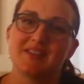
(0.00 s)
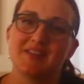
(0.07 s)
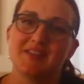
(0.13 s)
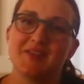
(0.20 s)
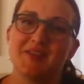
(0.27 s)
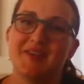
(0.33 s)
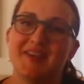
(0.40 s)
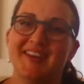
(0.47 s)

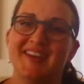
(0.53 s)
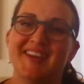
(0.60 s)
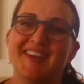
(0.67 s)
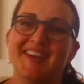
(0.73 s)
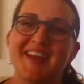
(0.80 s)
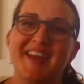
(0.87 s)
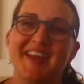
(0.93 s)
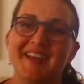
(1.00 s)
So
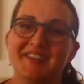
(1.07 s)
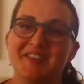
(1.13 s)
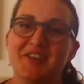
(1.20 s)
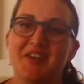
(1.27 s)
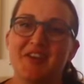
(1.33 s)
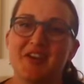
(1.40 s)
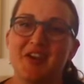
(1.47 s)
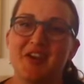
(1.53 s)
it's
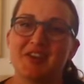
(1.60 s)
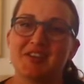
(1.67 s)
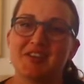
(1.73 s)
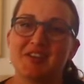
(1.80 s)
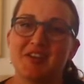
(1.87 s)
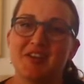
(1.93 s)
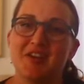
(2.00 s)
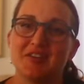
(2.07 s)
going to
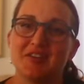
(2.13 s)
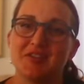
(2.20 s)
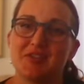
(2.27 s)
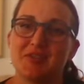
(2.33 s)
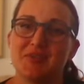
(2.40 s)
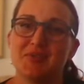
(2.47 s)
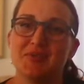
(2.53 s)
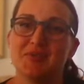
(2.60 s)
cost a
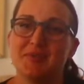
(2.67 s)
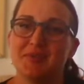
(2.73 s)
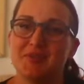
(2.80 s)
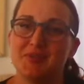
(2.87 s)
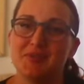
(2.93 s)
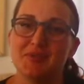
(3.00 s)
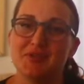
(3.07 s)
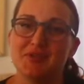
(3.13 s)
lot to
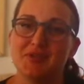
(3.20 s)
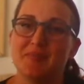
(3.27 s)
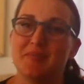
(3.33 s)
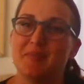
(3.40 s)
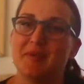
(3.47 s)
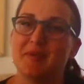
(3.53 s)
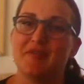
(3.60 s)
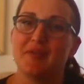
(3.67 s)

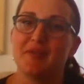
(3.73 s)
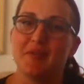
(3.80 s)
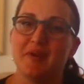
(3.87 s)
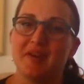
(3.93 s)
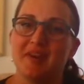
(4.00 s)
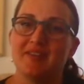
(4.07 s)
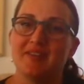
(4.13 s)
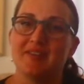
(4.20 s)
chip
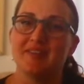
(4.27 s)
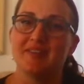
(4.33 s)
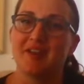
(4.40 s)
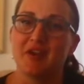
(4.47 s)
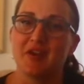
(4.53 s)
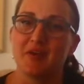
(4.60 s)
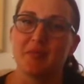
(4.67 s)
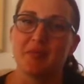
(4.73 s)
everyone on the
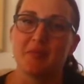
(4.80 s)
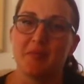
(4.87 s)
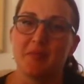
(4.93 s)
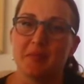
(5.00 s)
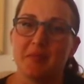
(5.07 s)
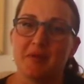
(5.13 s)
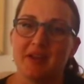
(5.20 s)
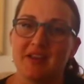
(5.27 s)
global
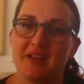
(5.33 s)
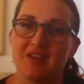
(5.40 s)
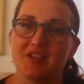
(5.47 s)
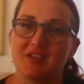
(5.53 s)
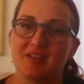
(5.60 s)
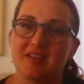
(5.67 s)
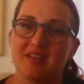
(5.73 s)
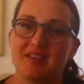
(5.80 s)

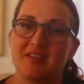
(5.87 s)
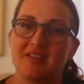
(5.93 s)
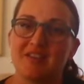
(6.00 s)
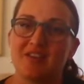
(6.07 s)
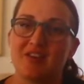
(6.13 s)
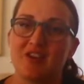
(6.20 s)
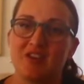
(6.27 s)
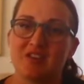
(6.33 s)
population. I think
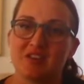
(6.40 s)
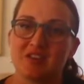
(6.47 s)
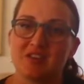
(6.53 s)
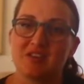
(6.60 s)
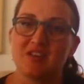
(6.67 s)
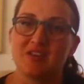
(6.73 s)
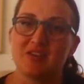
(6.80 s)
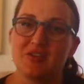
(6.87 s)
the cost
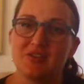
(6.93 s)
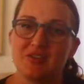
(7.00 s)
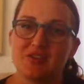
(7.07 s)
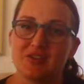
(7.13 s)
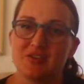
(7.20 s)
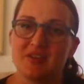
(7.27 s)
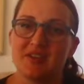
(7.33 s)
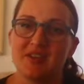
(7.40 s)
alone
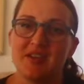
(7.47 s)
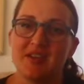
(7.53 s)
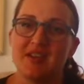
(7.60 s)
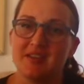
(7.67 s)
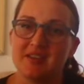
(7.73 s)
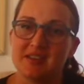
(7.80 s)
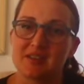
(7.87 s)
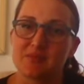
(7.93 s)
should
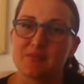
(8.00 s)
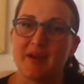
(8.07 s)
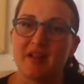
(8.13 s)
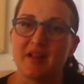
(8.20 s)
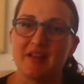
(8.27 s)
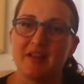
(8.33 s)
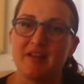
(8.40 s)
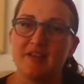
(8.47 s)

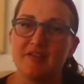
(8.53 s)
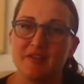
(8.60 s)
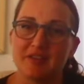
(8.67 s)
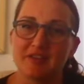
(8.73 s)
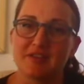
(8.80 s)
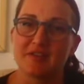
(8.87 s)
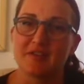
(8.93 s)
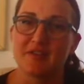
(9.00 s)
dispel any
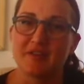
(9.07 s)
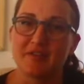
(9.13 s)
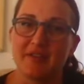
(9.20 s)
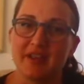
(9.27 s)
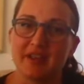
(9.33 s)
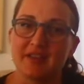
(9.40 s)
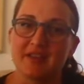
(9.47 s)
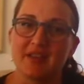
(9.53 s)
fears around
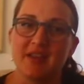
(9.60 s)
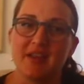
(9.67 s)
that.